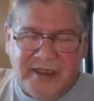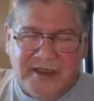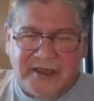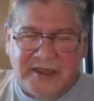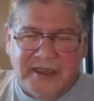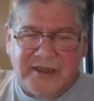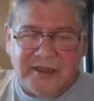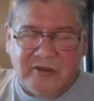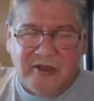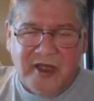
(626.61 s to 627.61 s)
there's there's
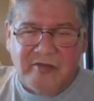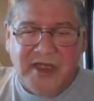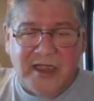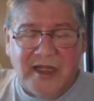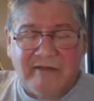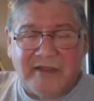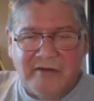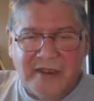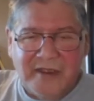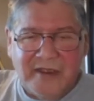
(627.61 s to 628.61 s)
a lot being left
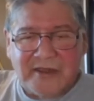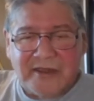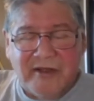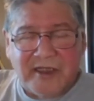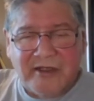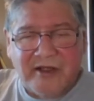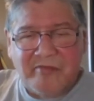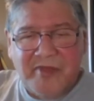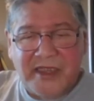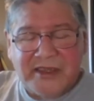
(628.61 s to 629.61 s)
out here. There's a lot
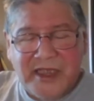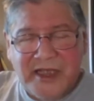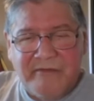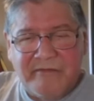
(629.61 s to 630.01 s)
not being said.